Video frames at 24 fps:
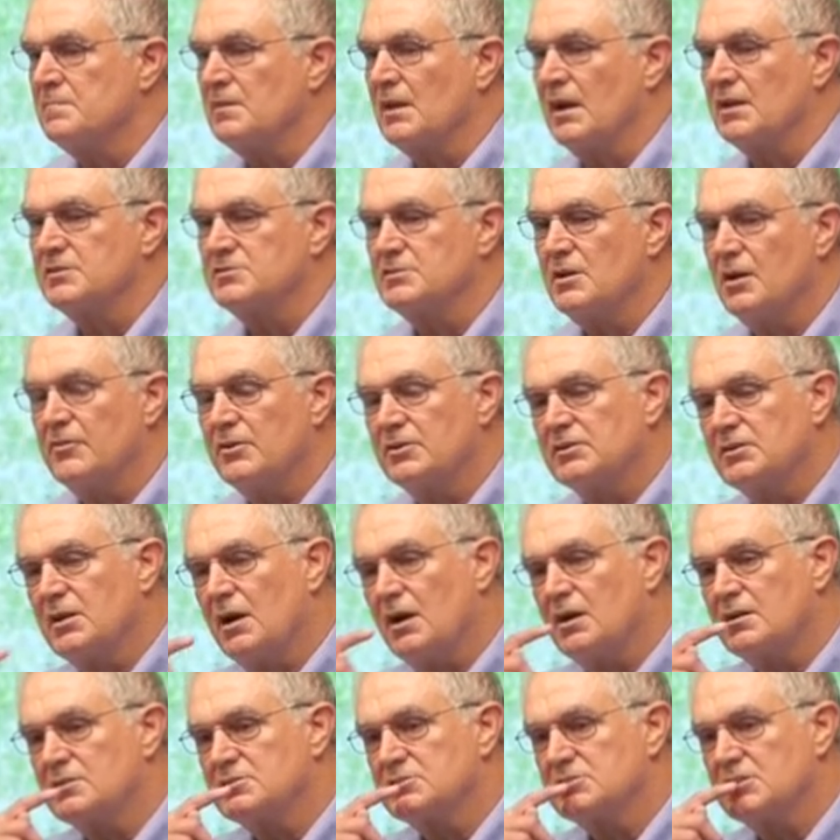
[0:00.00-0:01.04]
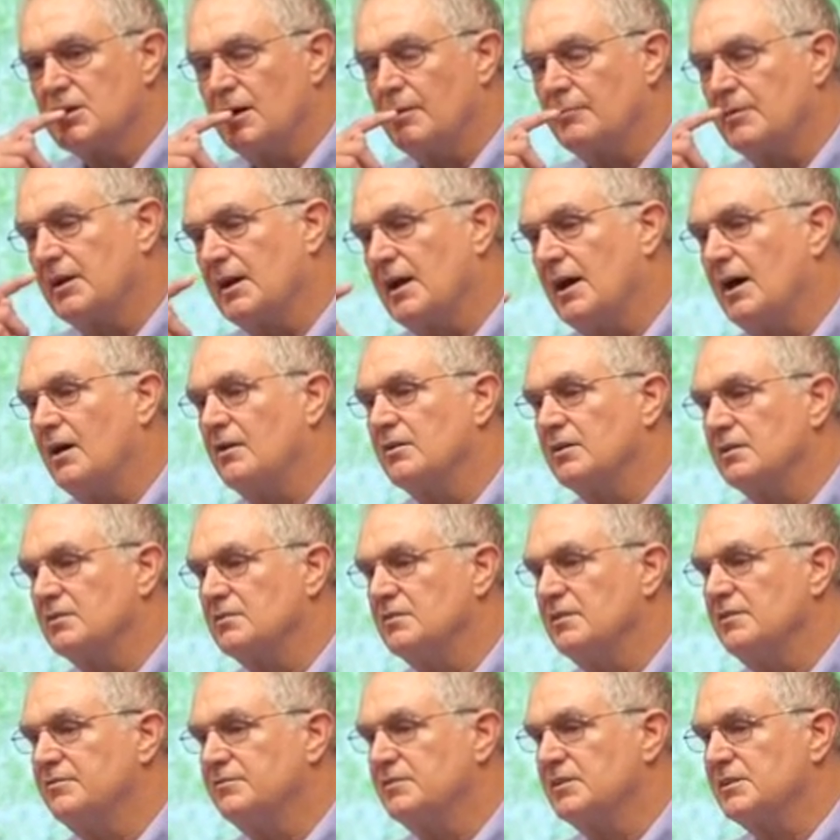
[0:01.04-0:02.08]
I saw their tongues coming out and
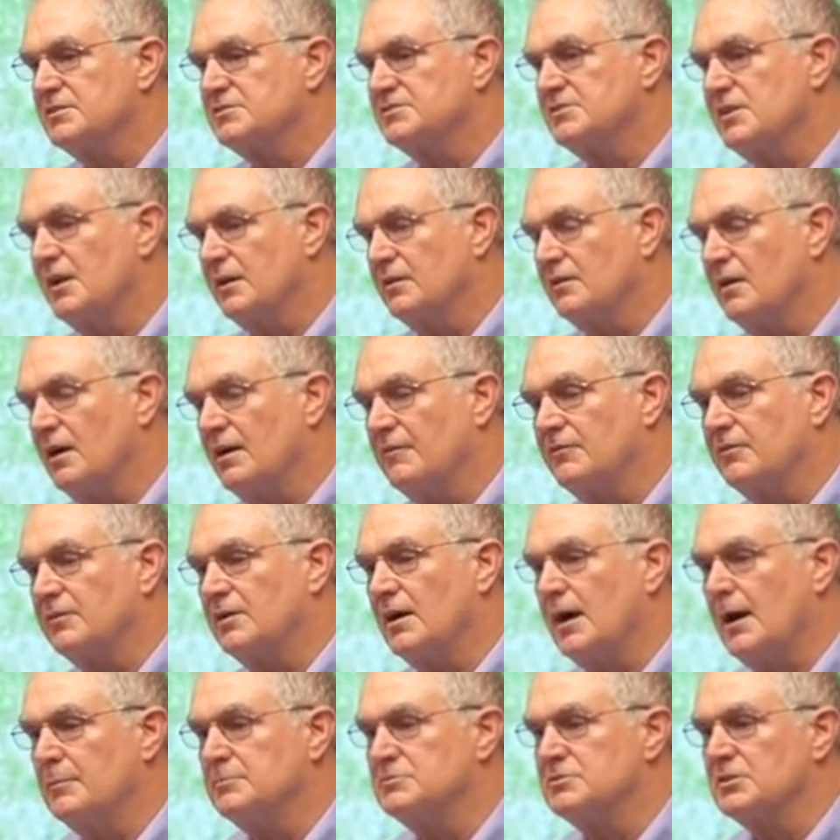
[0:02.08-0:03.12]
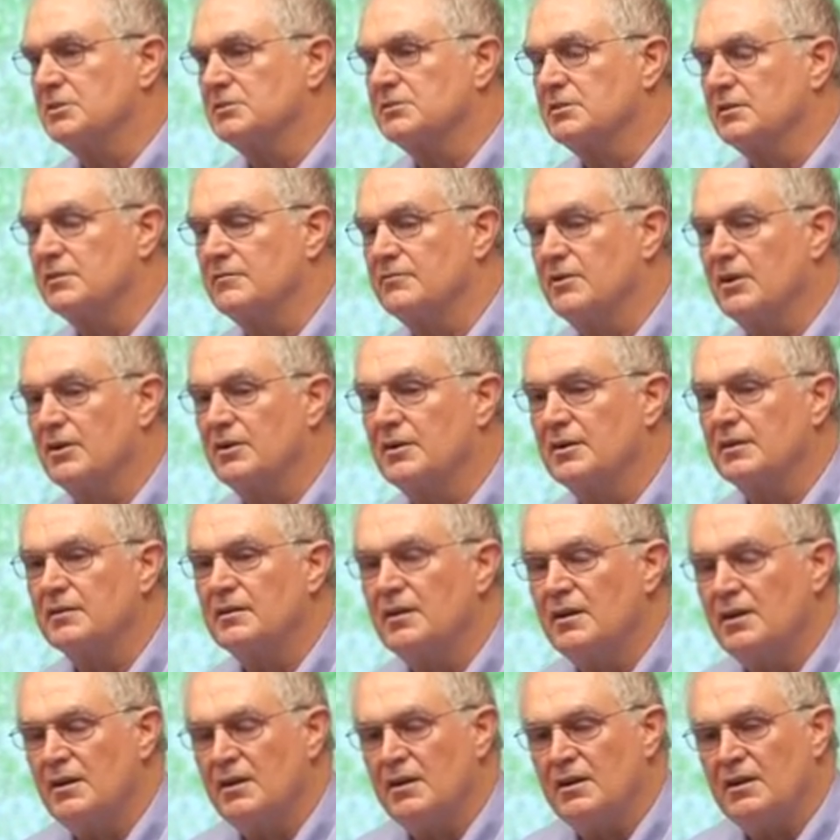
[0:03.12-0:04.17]
lifting scent off an object in a very
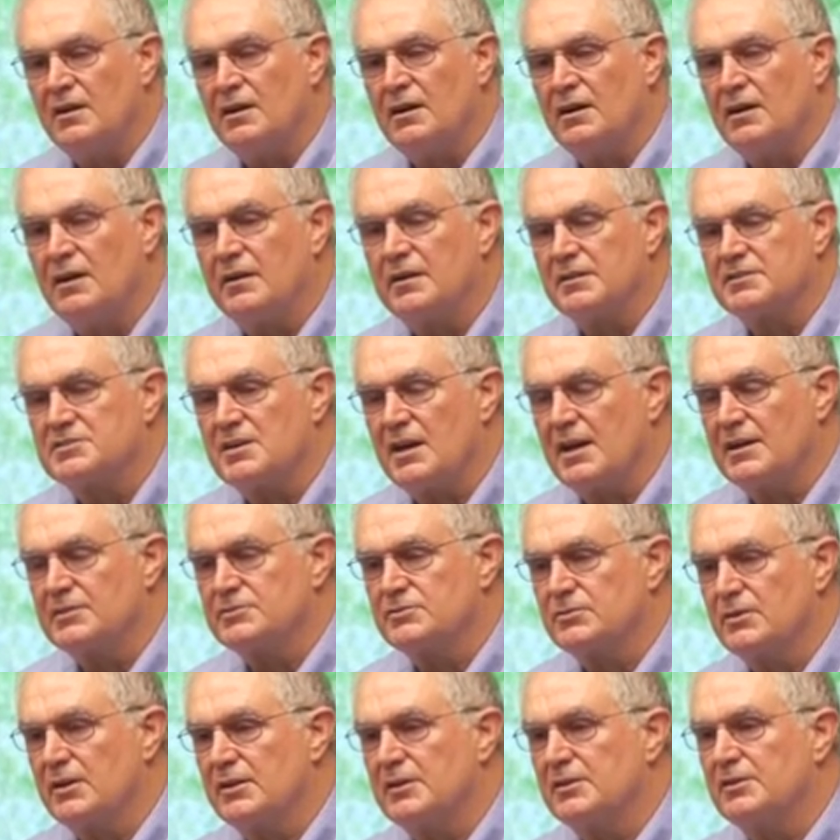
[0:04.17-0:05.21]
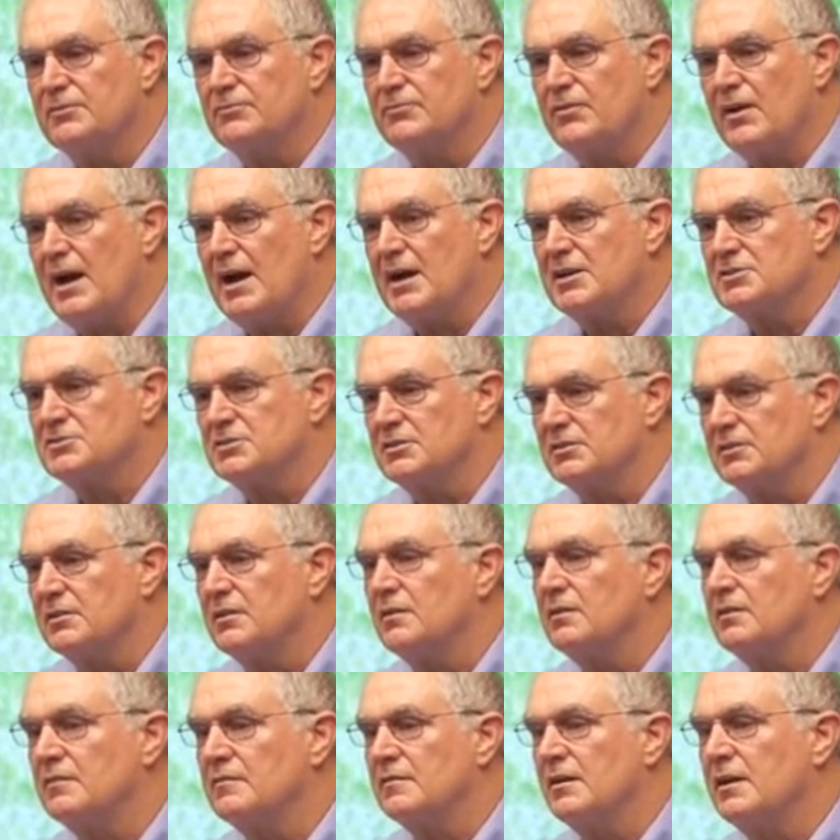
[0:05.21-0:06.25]
exaggerated
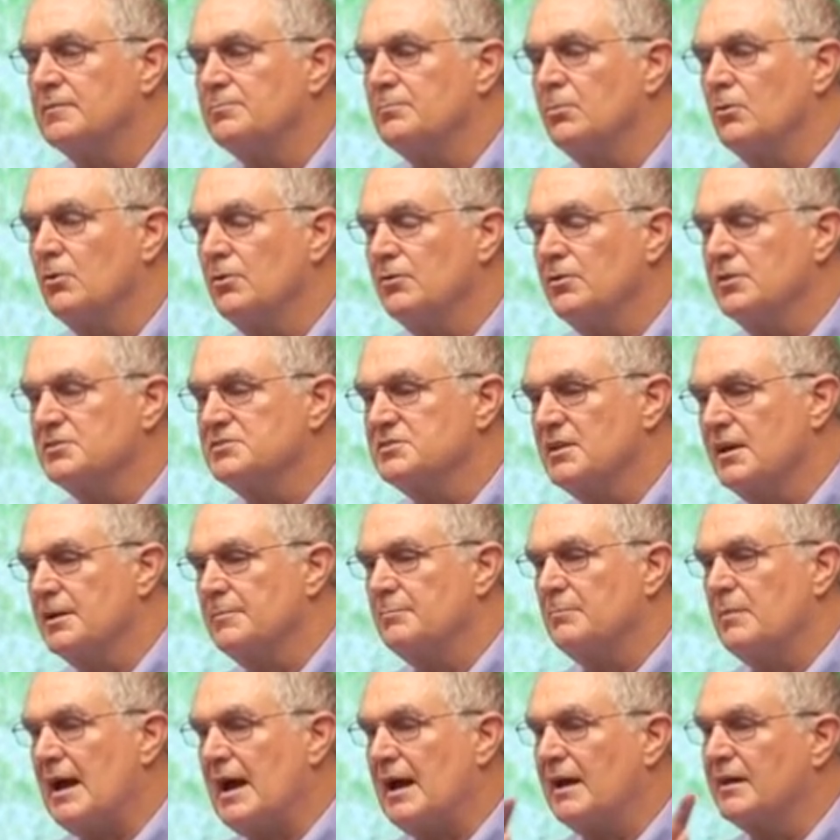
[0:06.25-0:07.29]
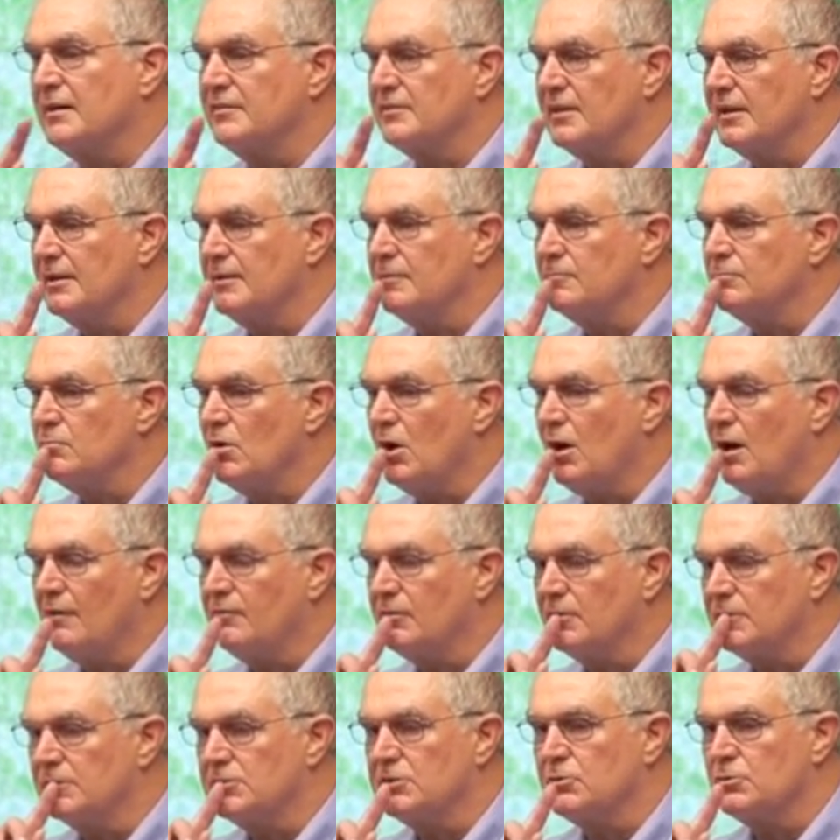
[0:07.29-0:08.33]
fashion. They'd pull the scent back and they
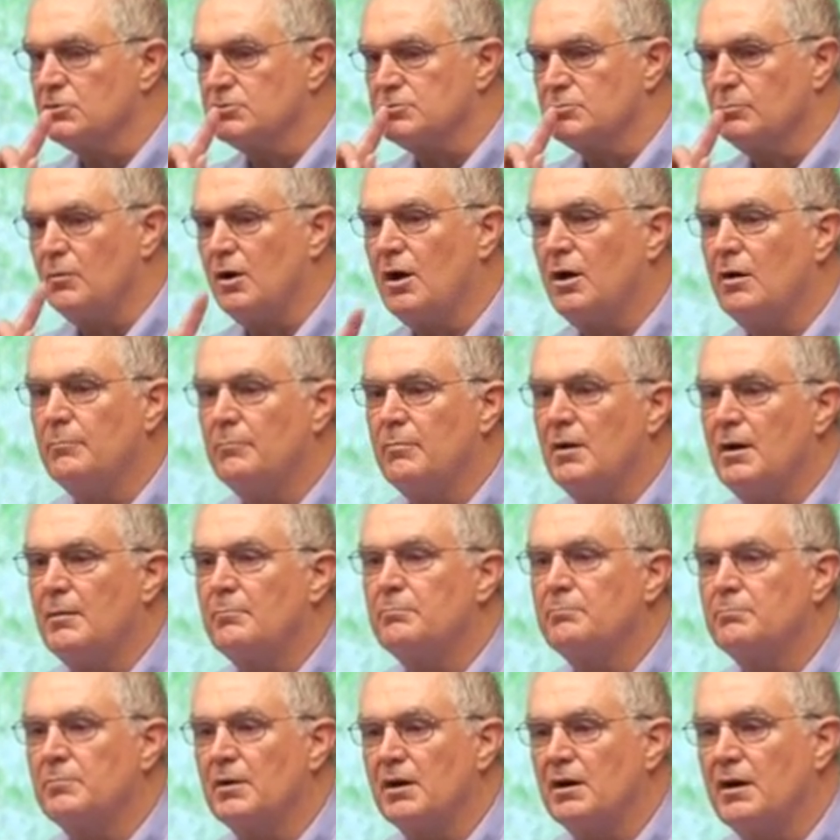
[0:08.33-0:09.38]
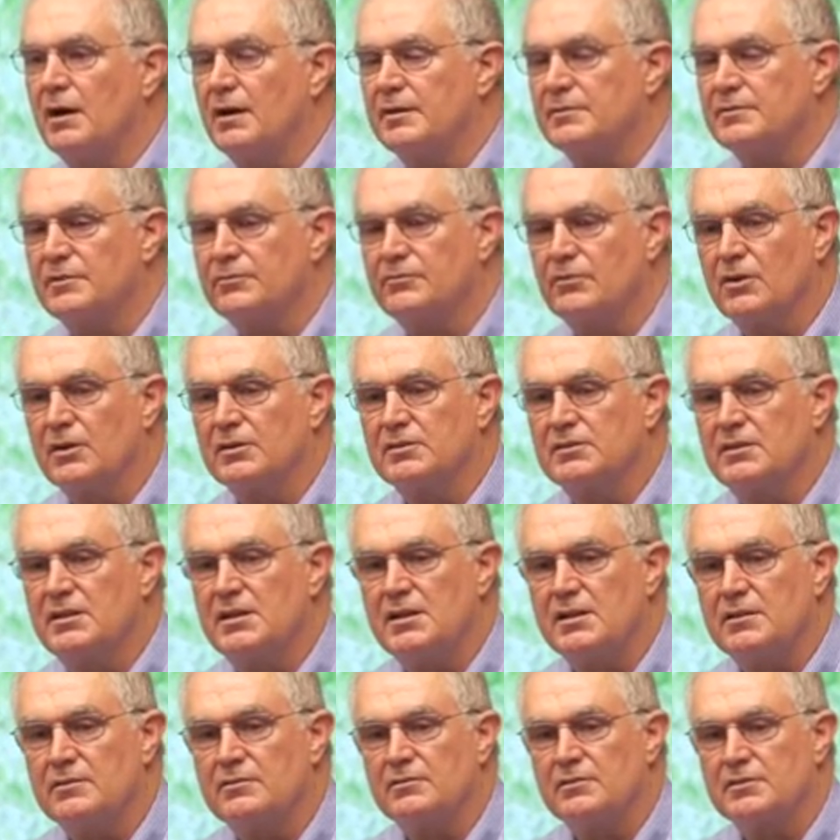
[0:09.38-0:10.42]
offer it to a small bump behind their front
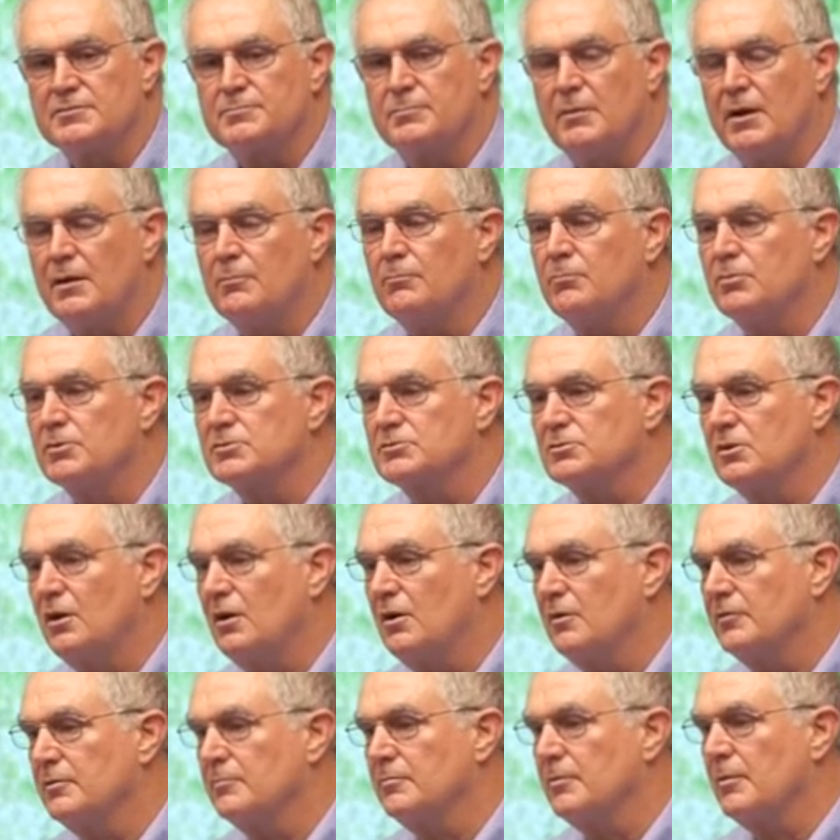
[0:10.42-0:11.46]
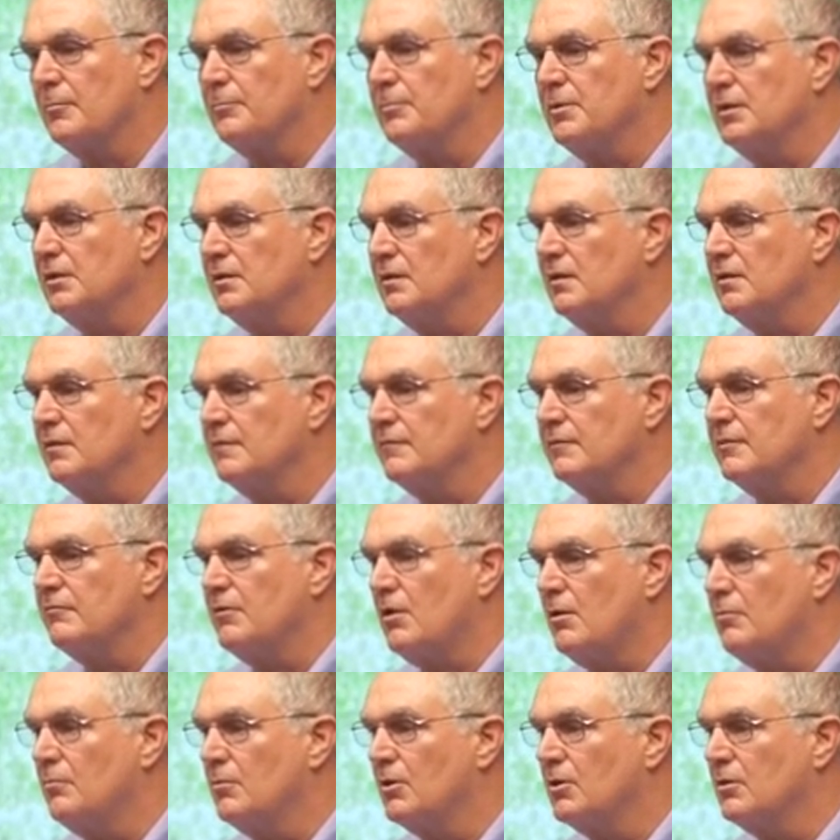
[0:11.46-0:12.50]
teeth. This bump was called the papilla of the
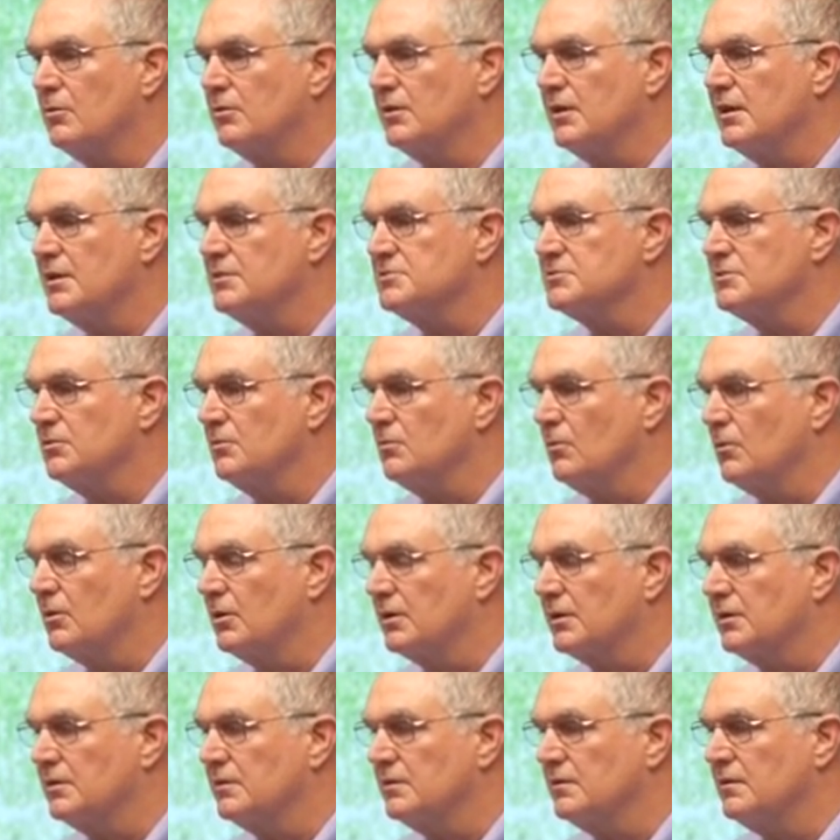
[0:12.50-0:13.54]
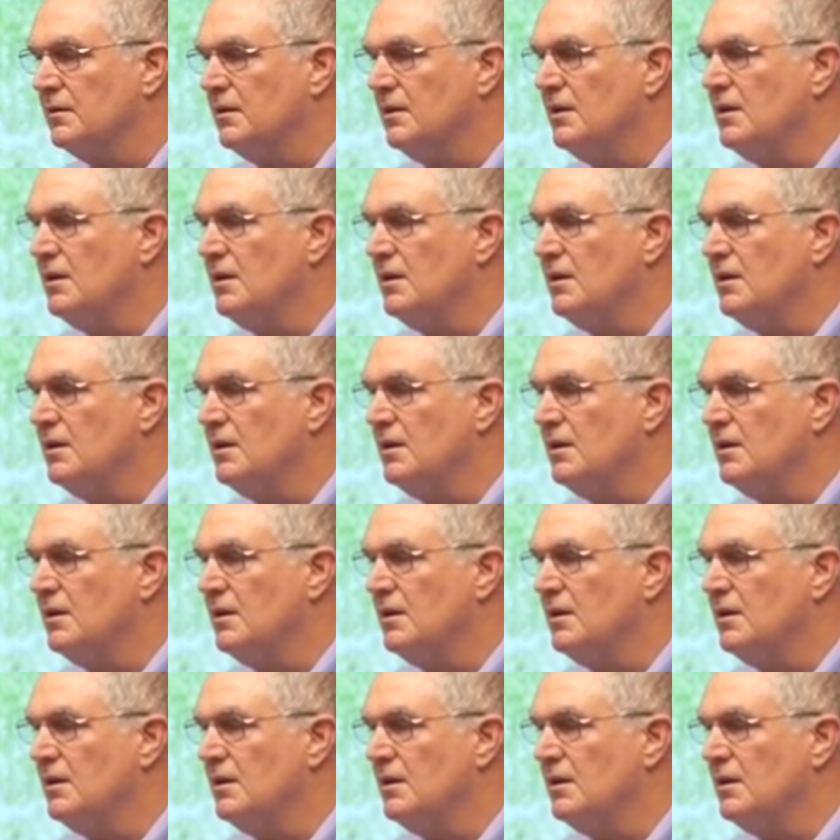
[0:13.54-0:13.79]
vomeronasal organ.